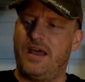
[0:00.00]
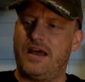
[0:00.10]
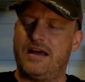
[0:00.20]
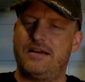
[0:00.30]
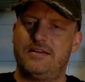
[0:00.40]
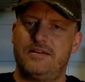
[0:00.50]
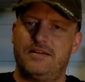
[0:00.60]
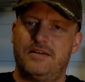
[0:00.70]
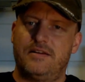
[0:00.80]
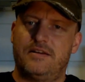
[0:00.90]

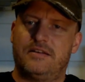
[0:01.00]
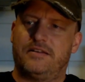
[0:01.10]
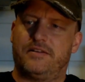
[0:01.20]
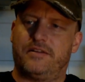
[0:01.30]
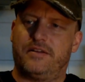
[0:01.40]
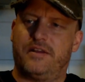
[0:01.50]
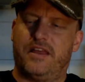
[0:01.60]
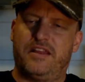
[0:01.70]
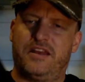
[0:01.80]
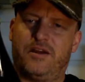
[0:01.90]

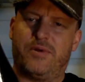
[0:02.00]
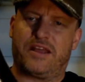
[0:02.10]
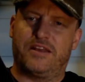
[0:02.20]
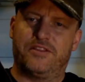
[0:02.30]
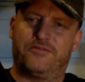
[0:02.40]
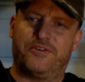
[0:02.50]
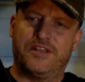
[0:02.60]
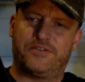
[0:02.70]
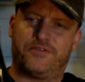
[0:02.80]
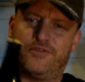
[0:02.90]
And, you know, whack it in the
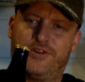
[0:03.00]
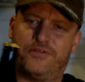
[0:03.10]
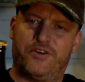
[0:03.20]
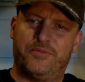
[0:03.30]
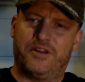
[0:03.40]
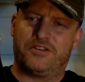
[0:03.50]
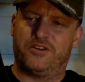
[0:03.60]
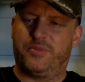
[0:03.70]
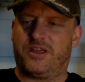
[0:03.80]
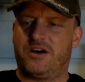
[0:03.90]
freezer, 45 minutes,
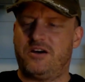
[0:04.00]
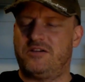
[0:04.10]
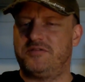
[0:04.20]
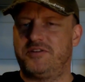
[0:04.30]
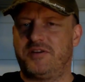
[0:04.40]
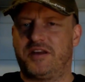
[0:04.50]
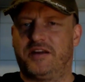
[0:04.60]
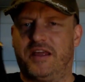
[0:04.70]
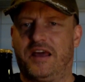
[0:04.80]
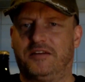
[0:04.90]
it'll be cold, you'll get
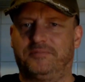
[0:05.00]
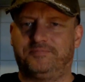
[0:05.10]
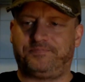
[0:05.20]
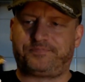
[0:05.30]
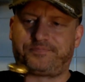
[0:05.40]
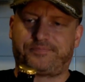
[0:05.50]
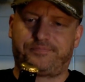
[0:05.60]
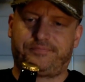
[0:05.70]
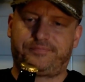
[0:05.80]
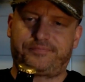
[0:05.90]
it out.
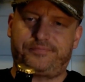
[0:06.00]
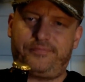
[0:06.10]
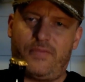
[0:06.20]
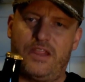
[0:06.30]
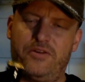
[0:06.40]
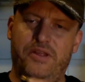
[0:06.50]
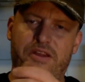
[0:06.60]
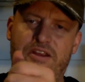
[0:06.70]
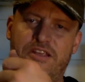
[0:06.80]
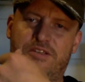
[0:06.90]
You'll
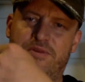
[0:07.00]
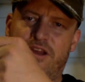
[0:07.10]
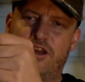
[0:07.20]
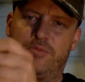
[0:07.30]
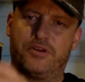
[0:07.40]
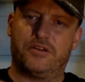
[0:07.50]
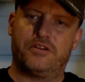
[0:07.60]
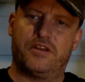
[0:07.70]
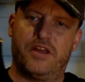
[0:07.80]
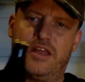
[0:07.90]
hear a hiss when you open it,
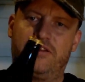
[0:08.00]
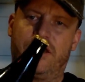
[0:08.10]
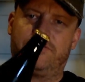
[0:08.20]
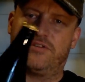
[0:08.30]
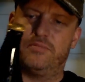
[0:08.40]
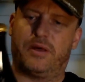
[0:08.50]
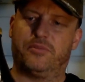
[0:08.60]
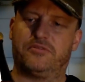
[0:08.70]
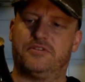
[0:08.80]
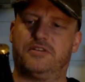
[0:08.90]
and you'll have some
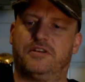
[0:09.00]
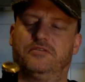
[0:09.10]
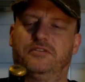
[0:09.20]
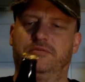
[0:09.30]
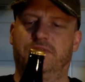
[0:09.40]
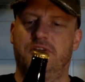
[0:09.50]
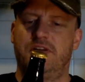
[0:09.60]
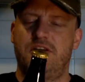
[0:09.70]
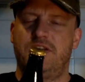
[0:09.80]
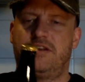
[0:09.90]
bubbles and stuff.
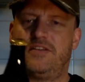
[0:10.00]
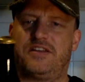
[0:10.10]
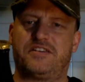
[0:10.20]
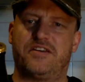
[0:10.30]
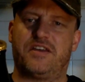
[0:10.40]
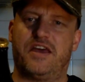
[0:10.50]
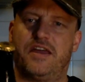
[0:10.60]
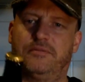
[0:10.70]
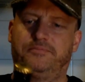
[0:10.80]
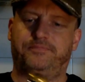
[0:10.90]
Now, that's okay.